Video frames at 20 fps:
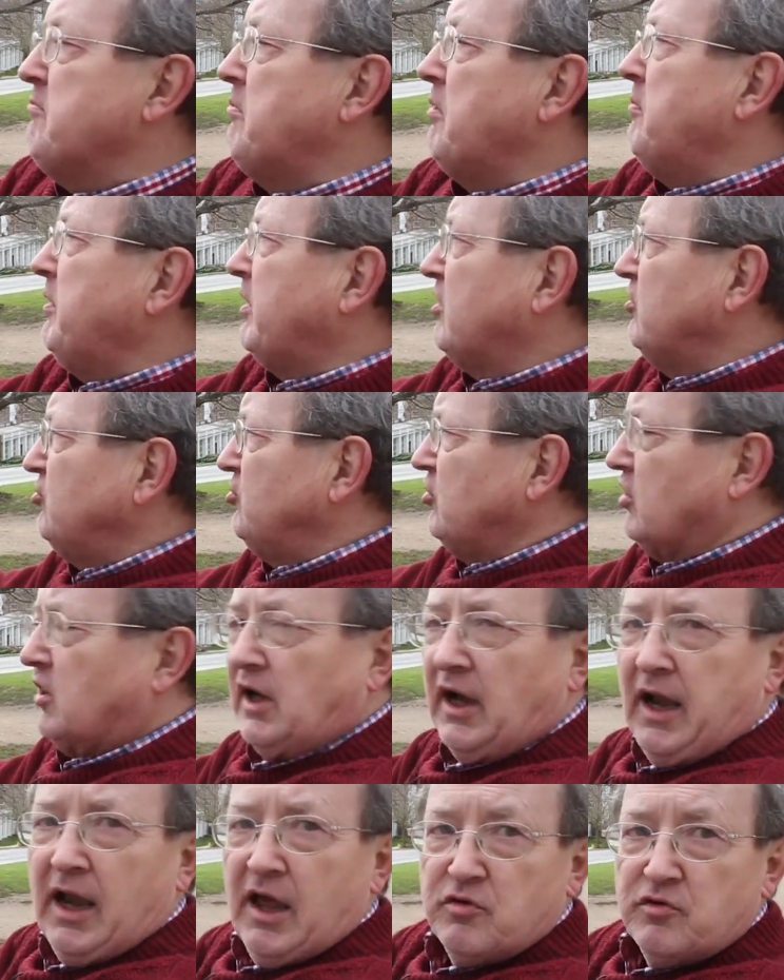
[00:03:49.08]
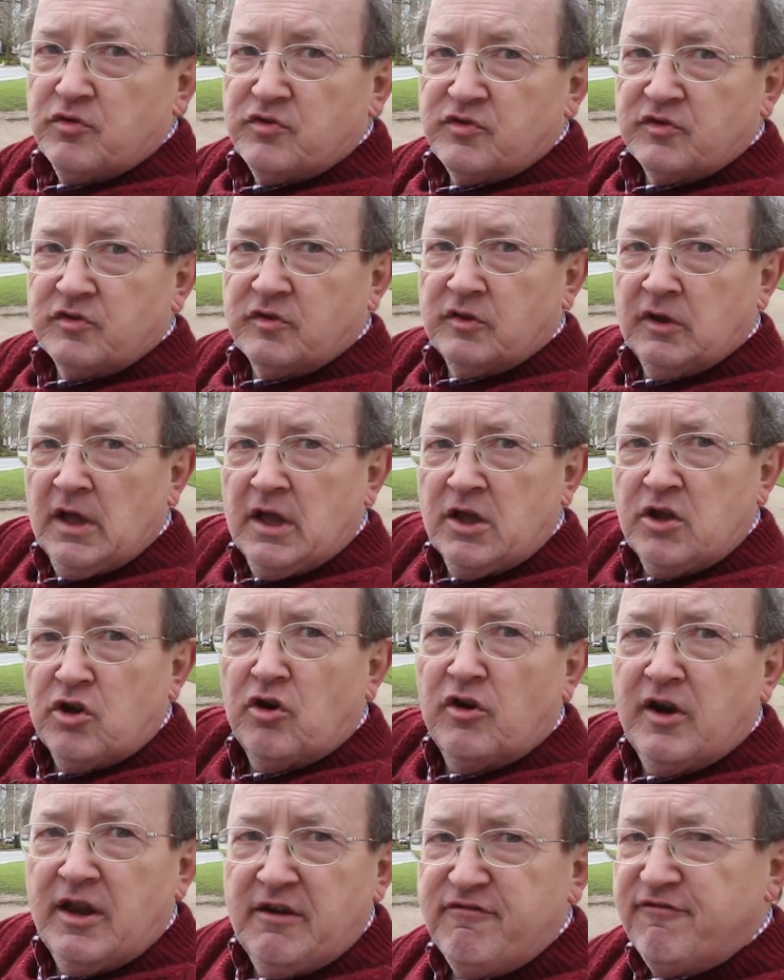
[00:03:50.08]
But because you're close,
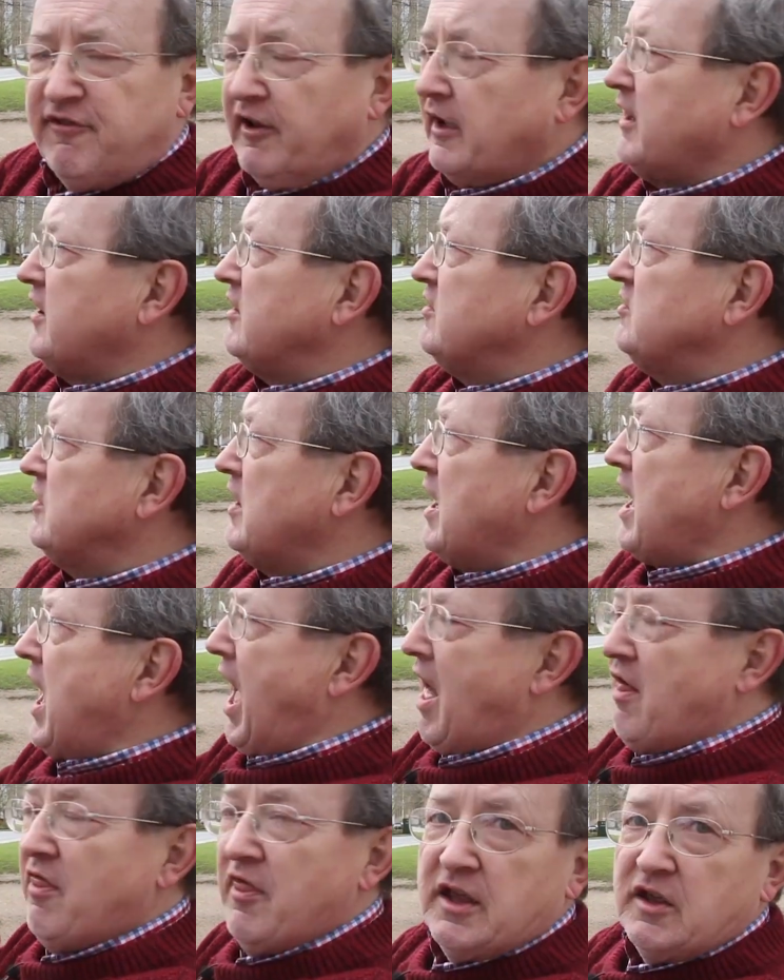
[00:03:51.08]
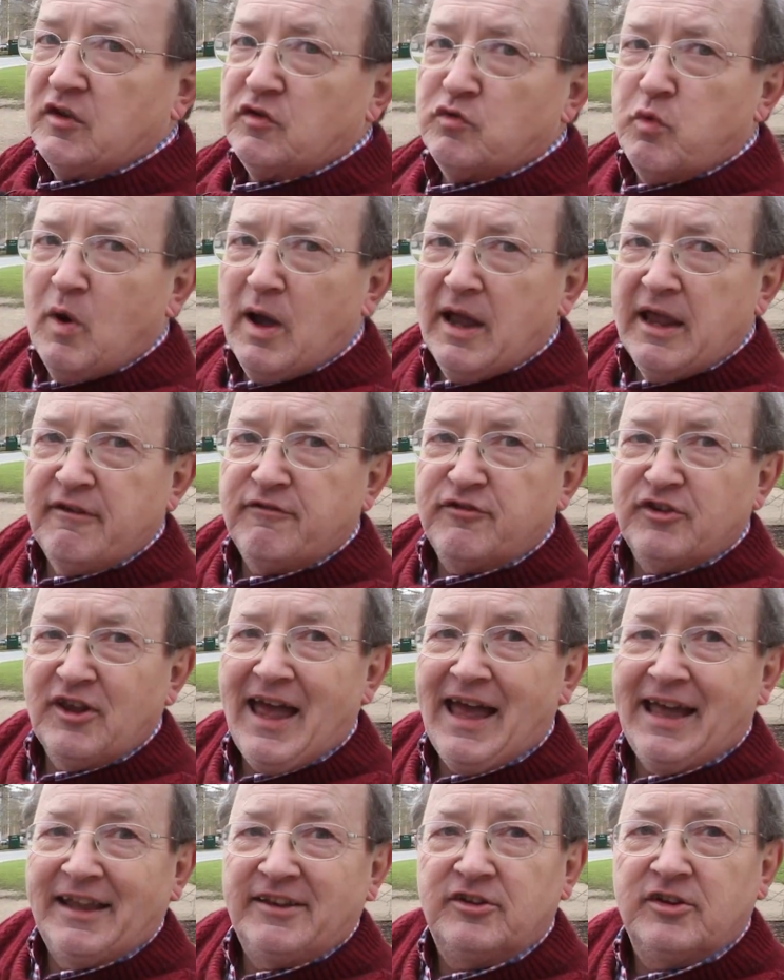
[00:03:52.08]
you're in phase, and these waves
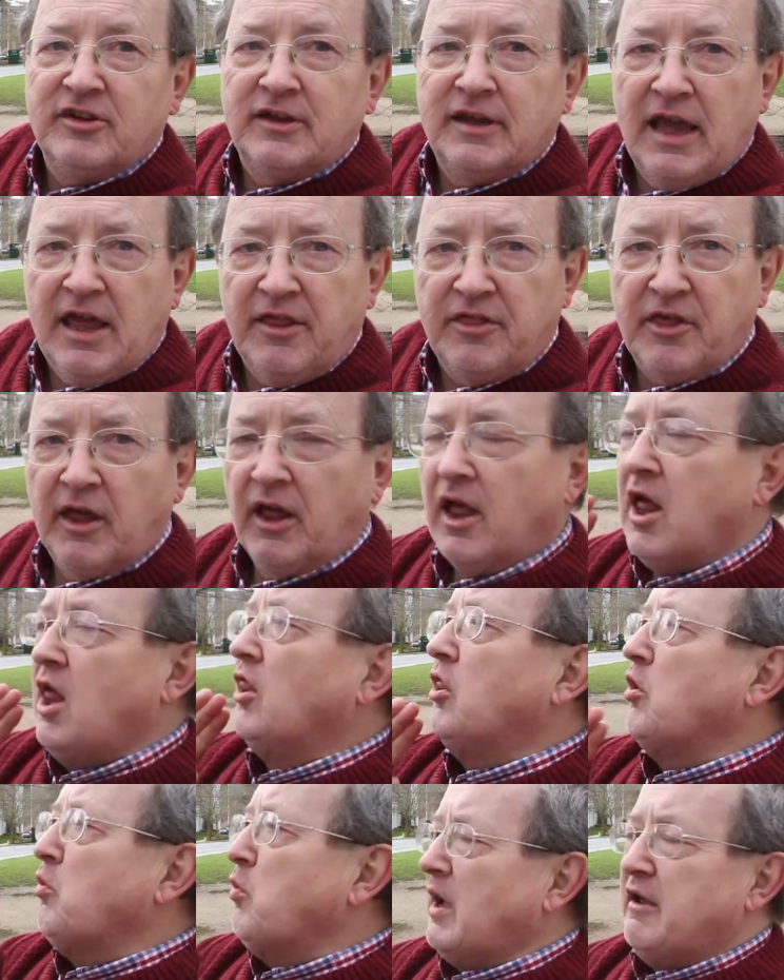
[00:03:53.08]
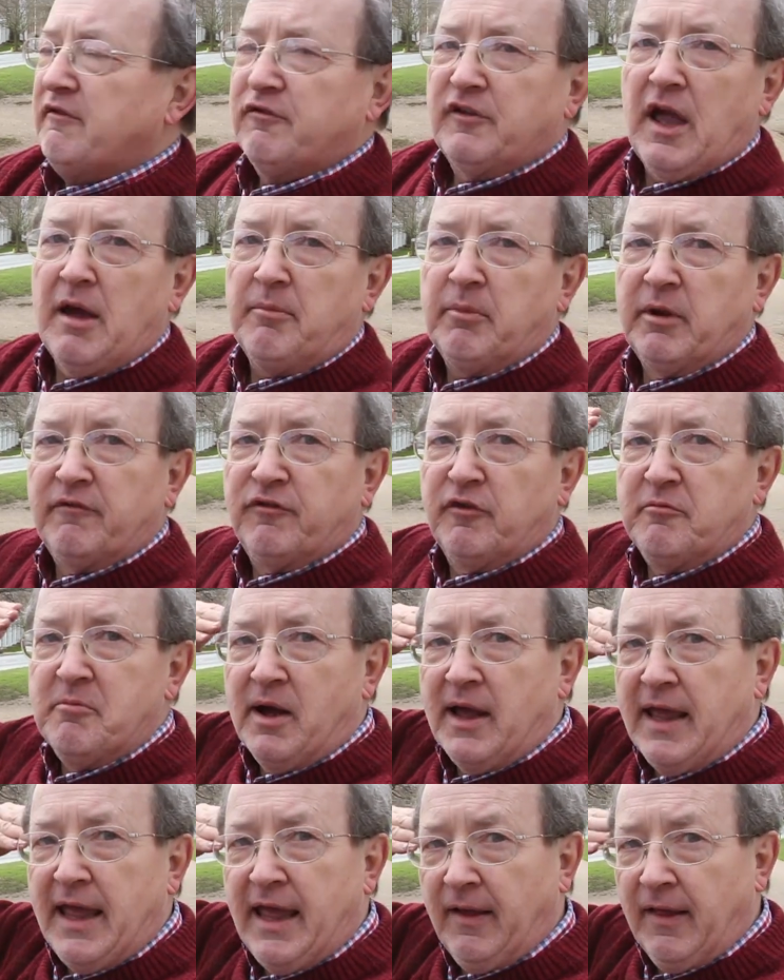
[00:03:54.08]
add together. The wave coming from
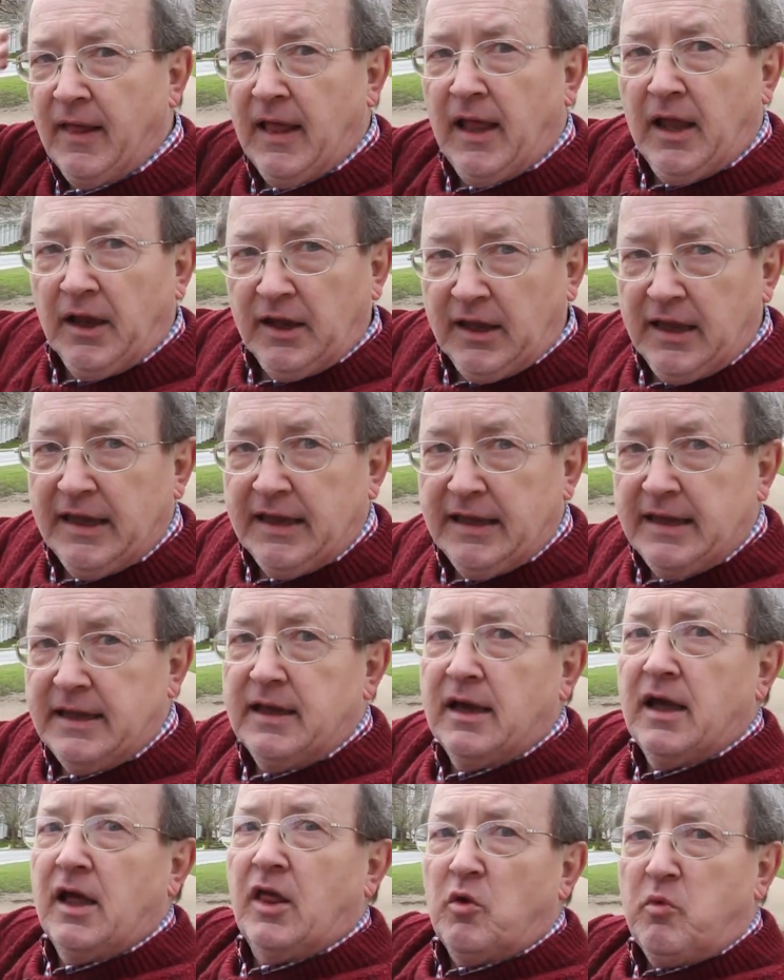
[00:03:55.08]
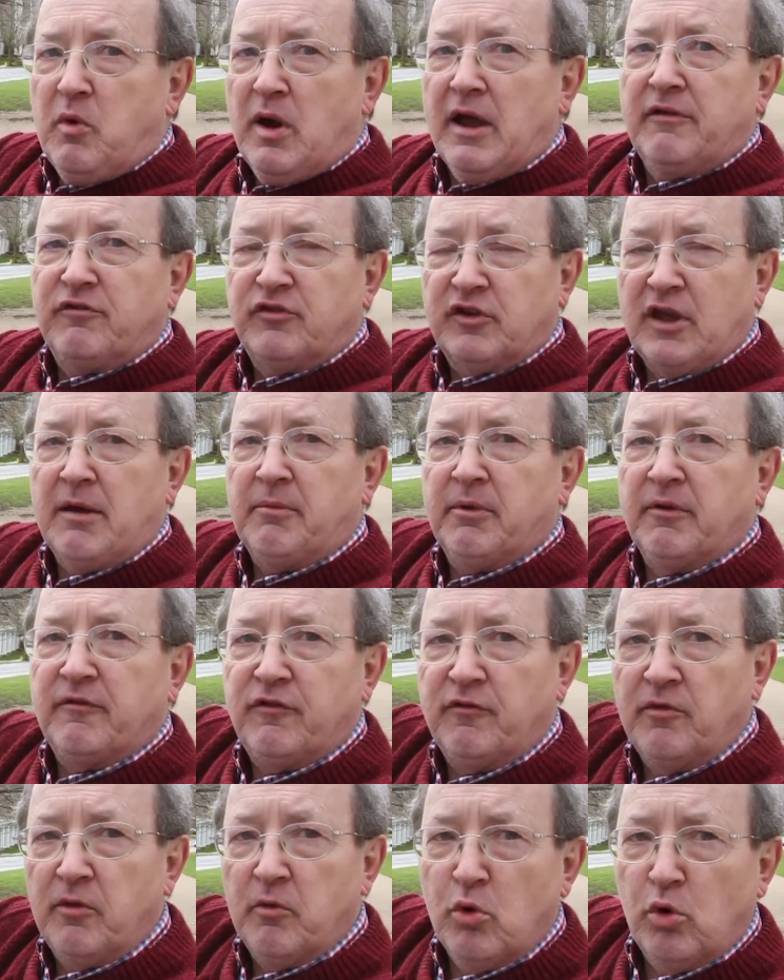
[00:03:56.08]
my key, the waves coming
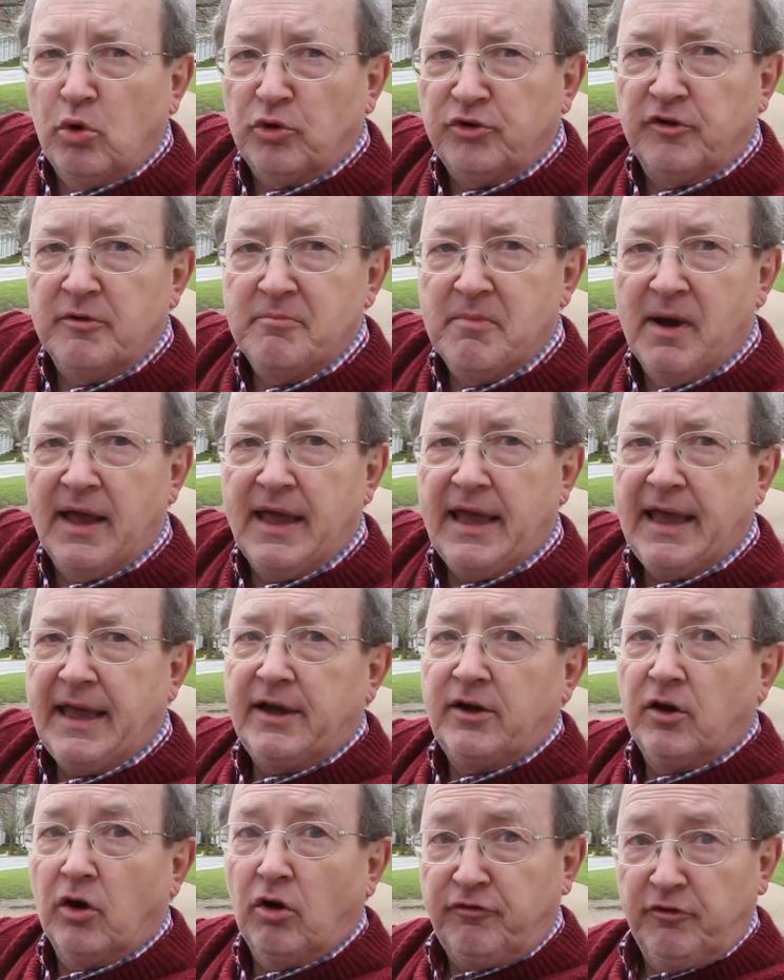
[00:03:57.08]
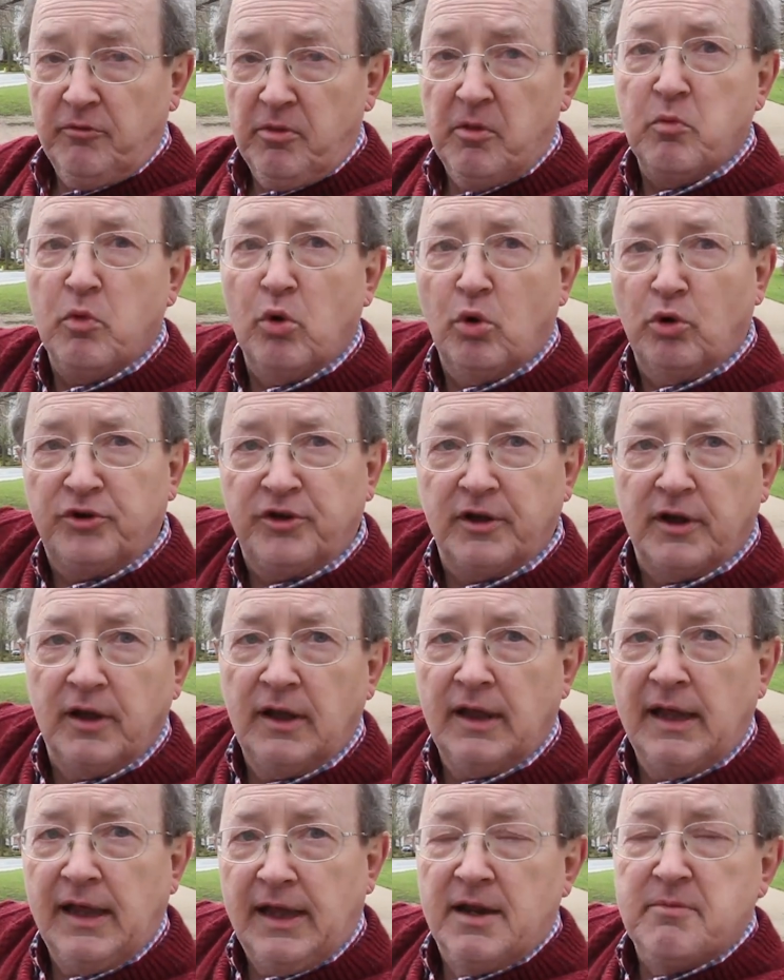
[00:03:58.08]
from the water in my head or from the water
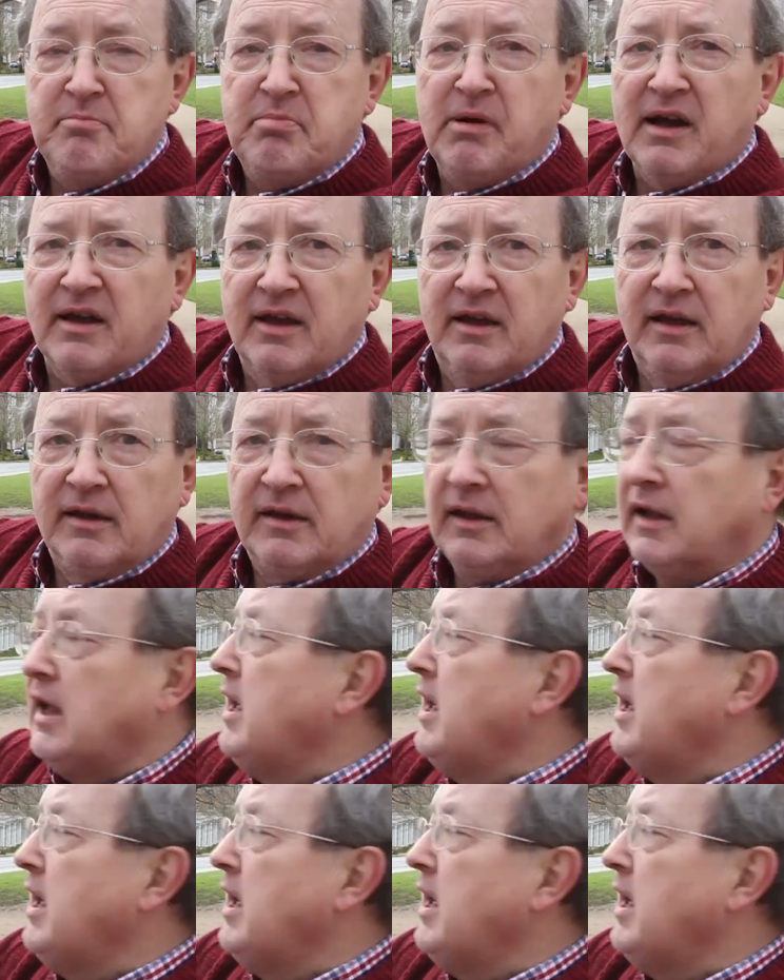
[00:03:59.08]
in a bucket.